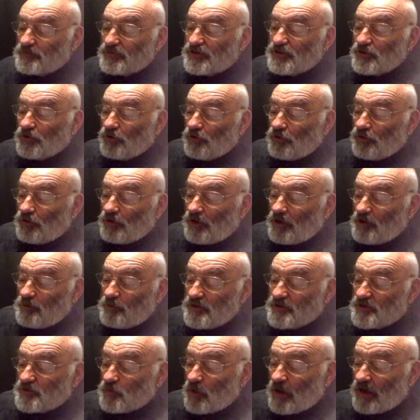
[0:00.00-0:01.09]
Shaw
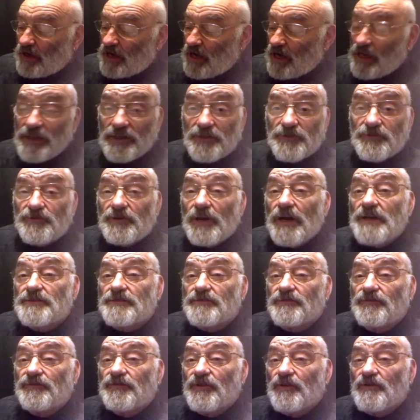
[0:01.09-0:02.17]
opens one eye and tries
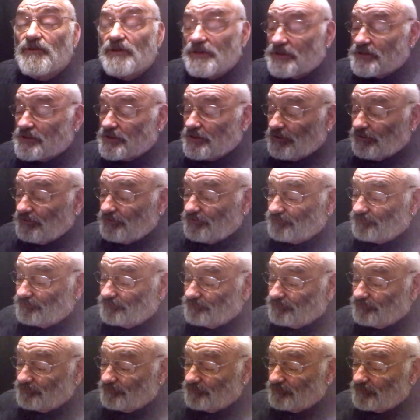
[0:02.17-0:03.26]
to focus.
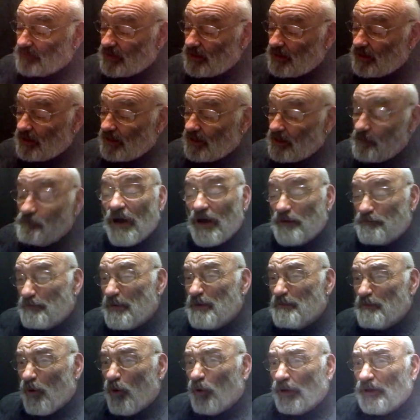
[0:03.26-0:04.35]
It might
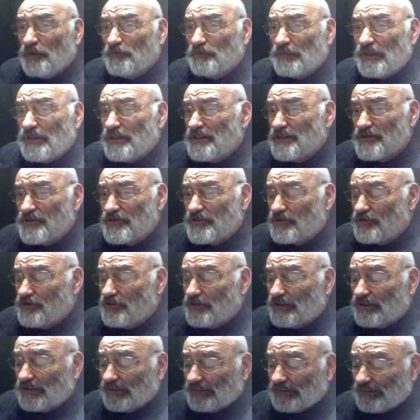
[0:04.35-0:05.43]
be morning, but he isn't
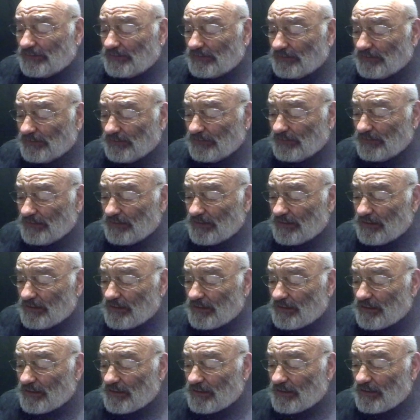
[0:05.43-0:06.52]
sure.
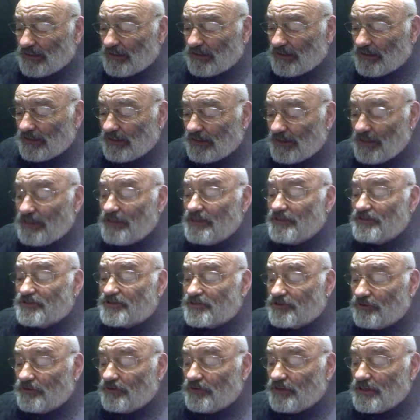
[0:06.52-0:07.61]
He is
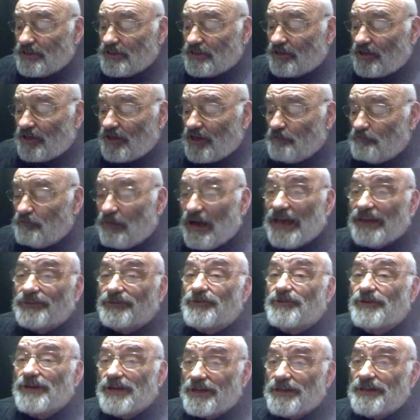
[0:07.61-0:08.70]
sure he's got a bad
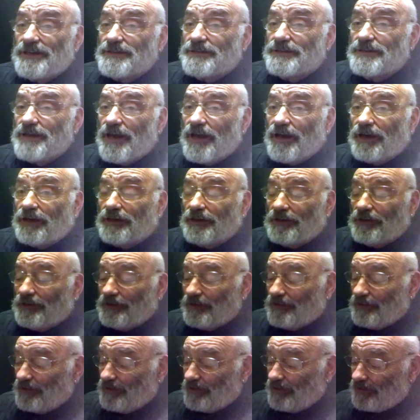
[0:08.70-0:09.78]
crick in his neck.
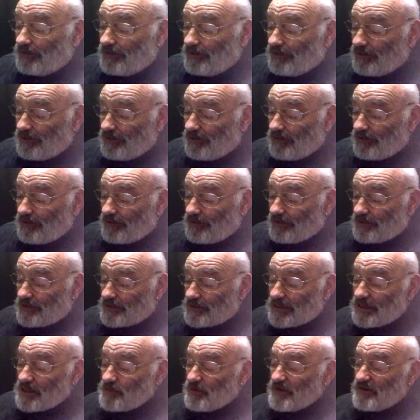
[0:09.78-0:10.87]

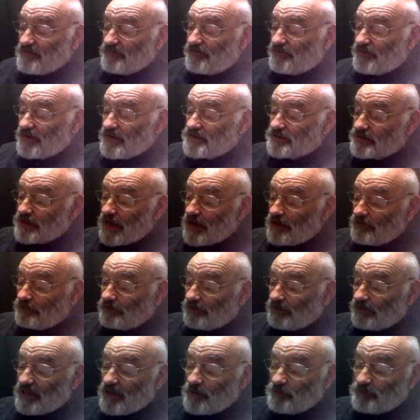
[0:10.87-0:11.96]
Sleeping face down
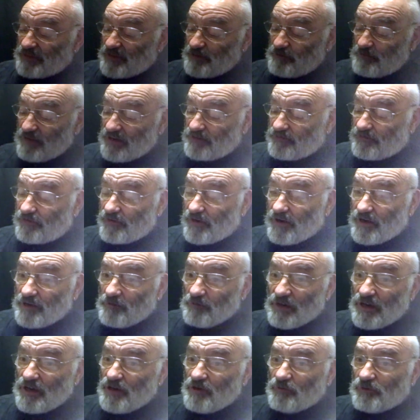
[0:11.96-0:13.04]
on the empty bed
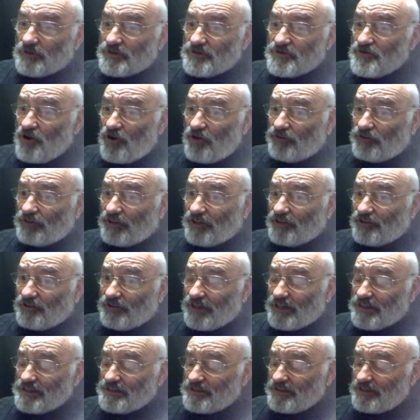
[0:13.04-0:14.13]
frame was not a
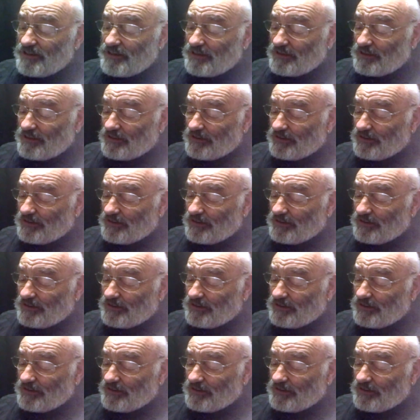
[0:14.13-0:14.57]
good idea.